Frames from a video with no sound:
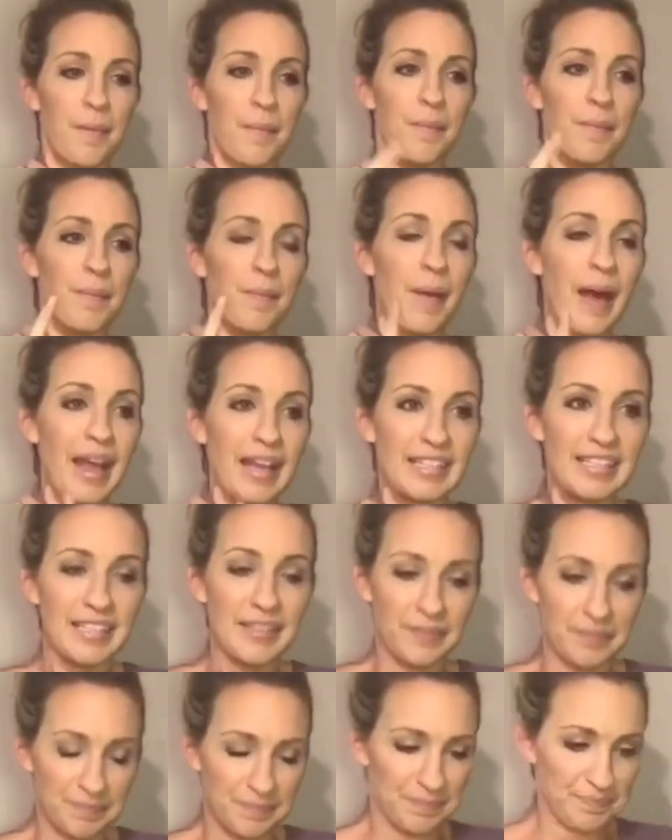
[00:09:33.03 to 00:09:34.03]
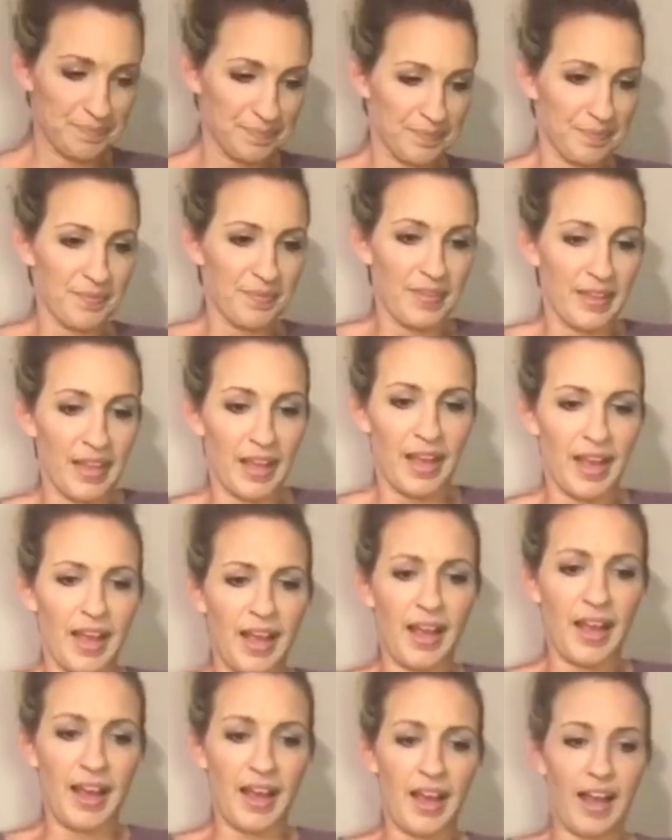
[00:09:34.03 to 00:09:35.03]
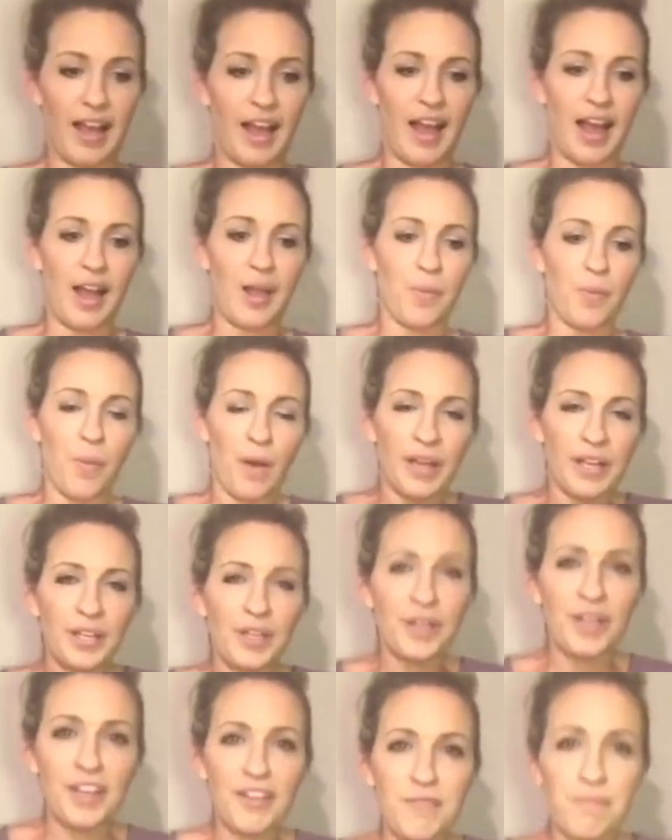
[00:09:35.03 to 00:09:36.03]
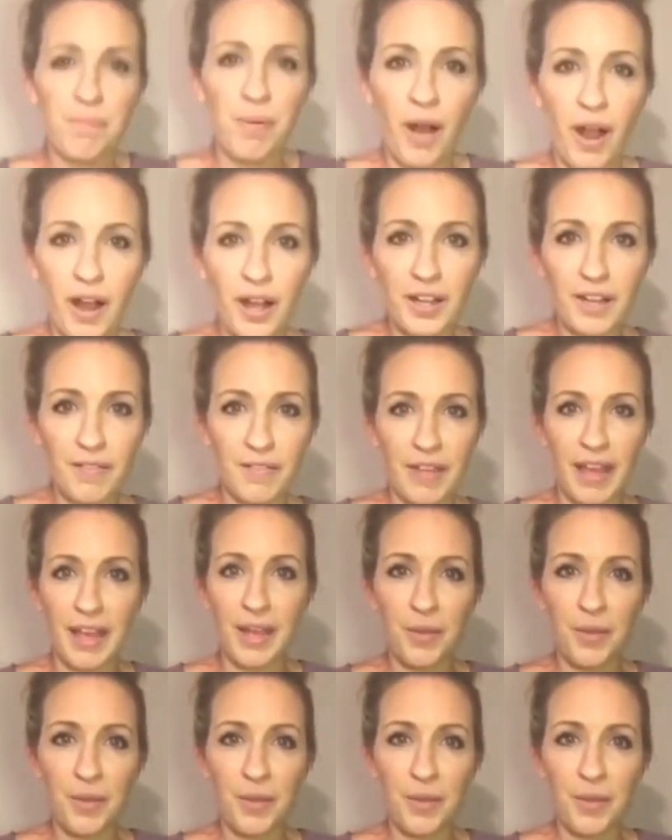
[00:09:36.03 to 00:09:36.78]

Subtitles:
But I wonder if part of that,